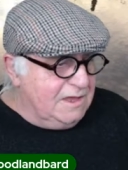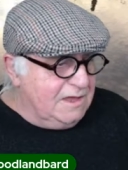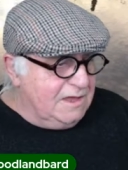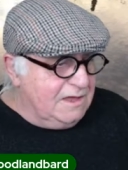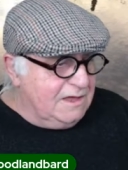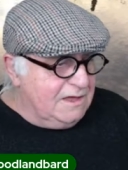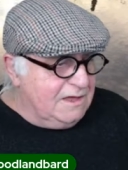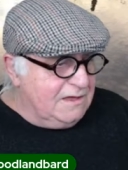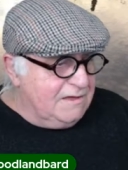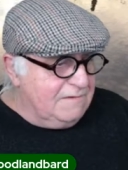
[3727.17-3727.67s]

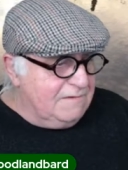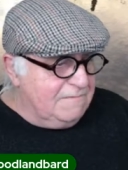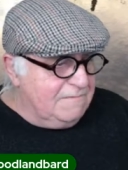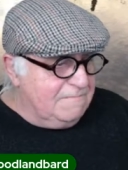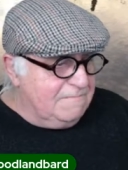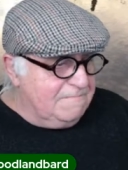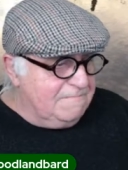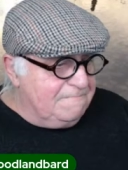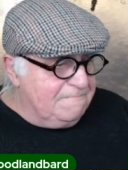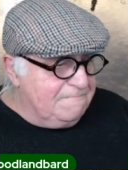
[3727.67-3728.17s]

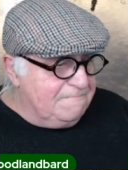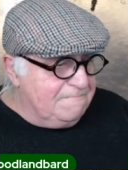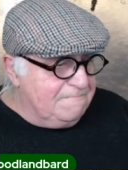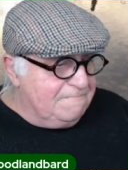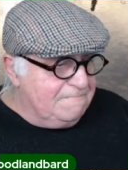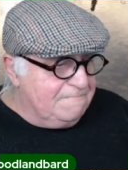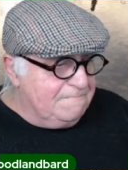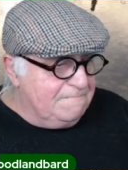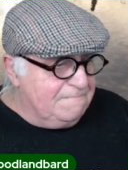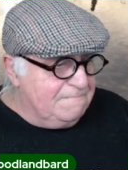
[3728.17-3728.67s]
Um,
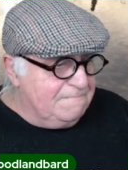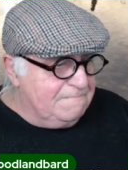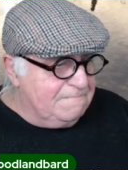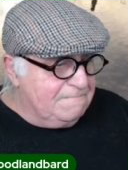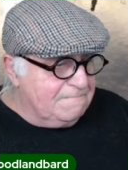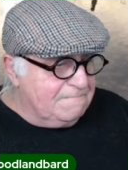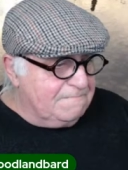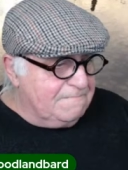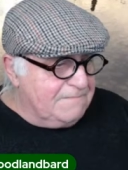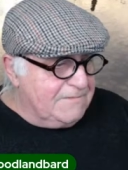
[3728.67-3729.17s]

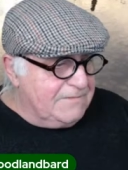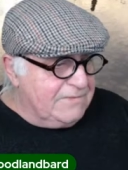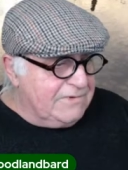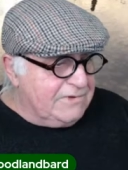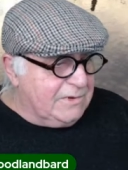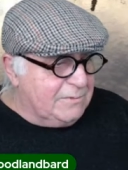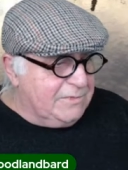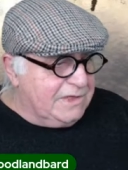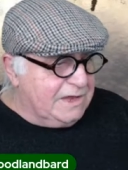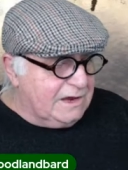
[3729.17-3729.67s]

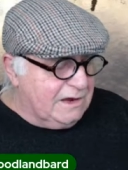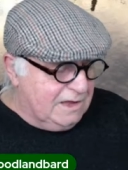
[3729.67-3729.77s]
something